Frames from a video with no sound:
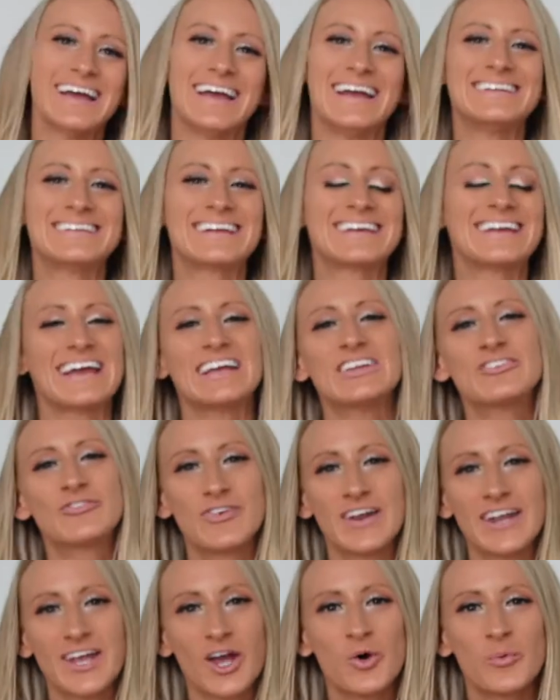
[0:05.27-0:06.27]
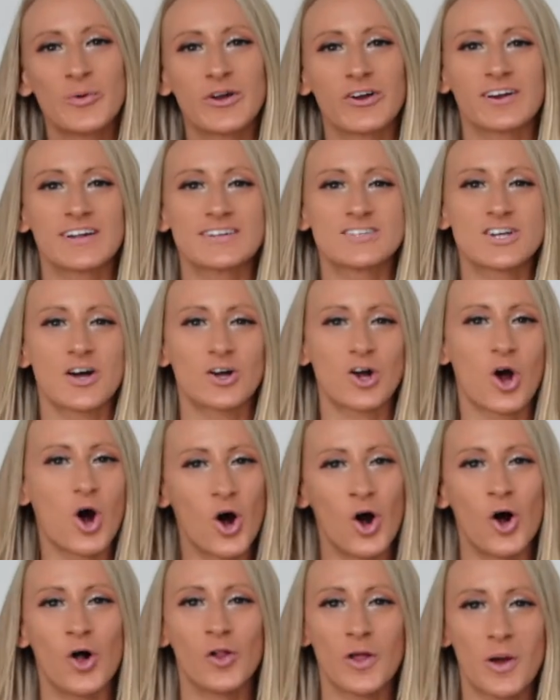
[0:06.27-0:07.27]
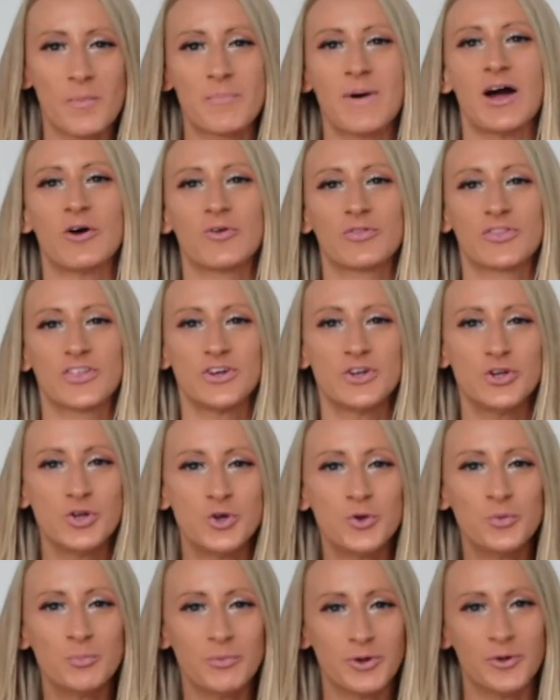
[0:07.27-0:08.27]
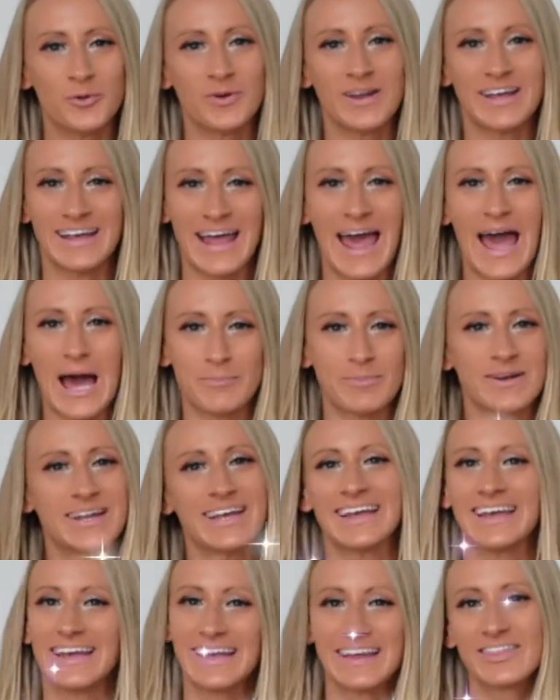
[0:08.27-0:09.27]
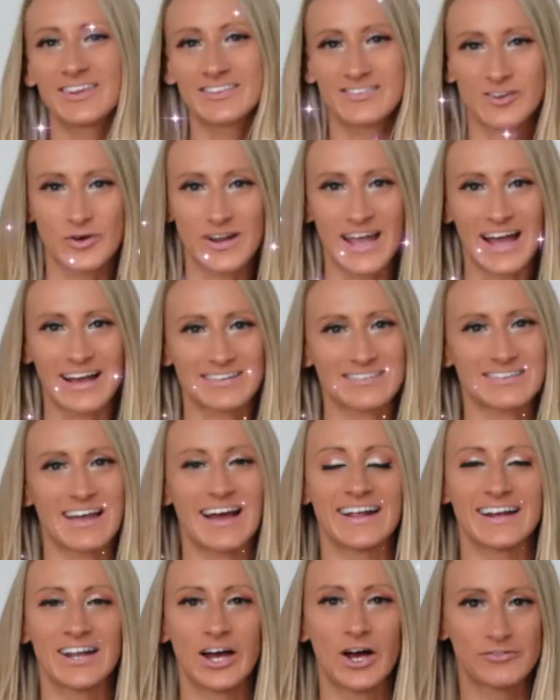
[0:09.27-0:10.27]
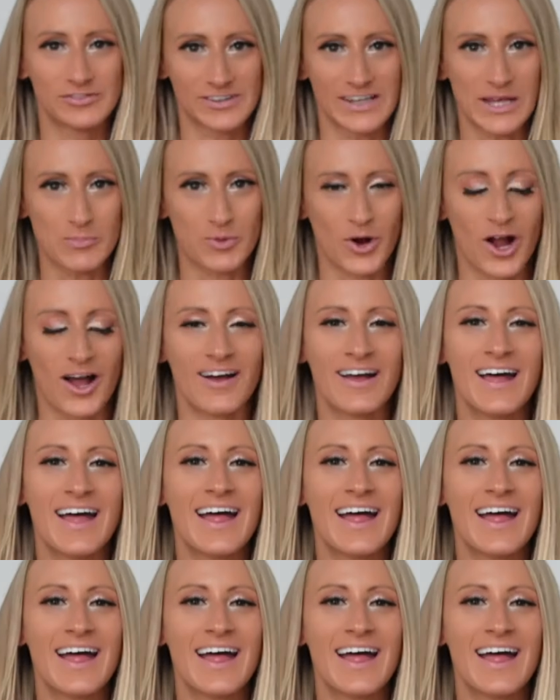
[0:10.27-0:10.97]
In today's video, we are going to talk all about the new moon happening in the zodiac sign of Libra.